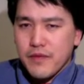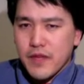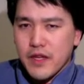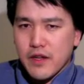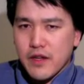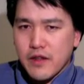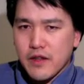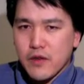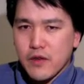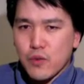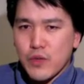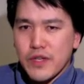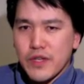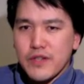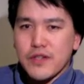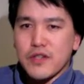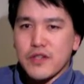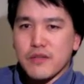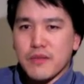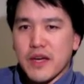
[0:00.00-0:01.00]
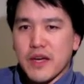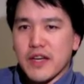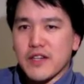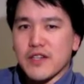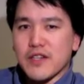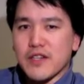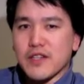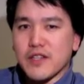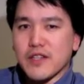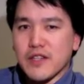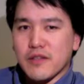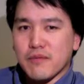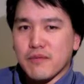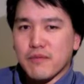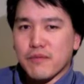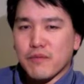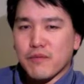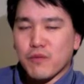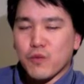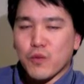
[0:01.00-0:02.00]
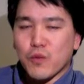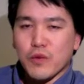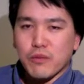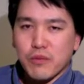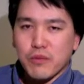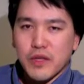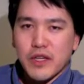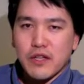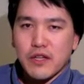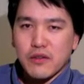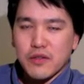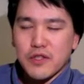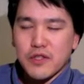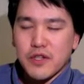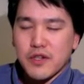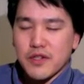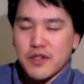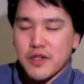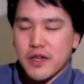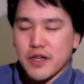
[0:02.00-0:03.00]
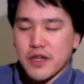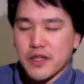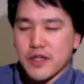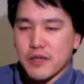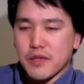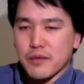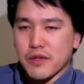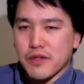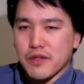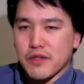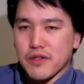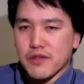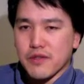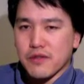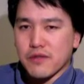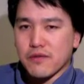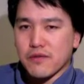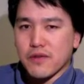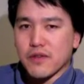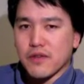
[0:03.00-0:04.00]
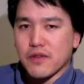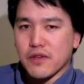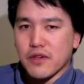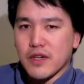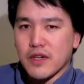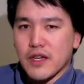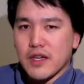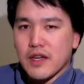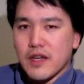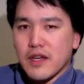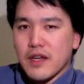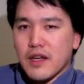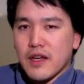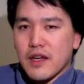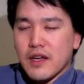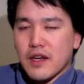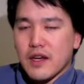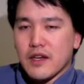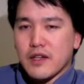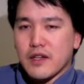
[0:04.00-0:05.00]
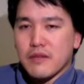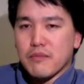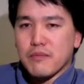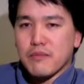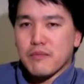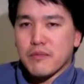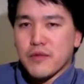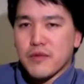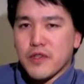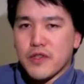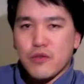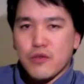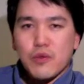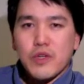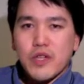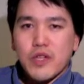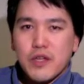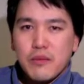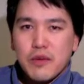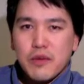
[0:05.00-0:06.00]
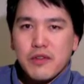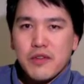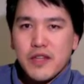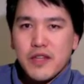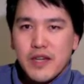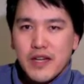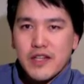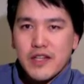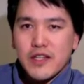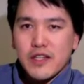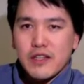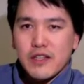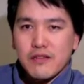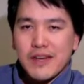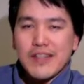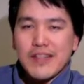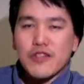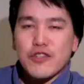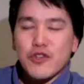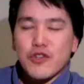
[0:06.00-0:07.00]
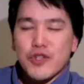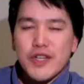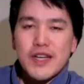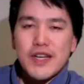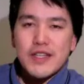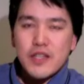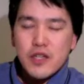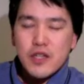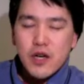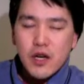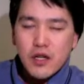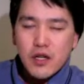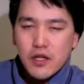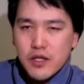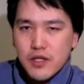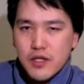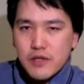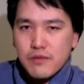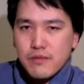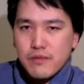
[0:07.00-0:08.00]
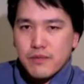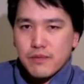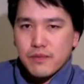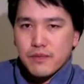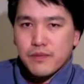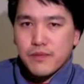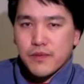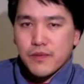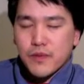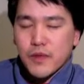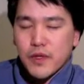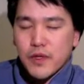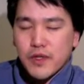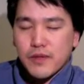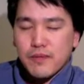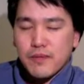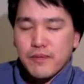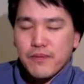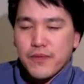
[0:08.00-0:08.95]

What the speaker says: And I think wisdom, actually, when Plato started talking about this a little further, is really about the idea of exercising knowledge, right?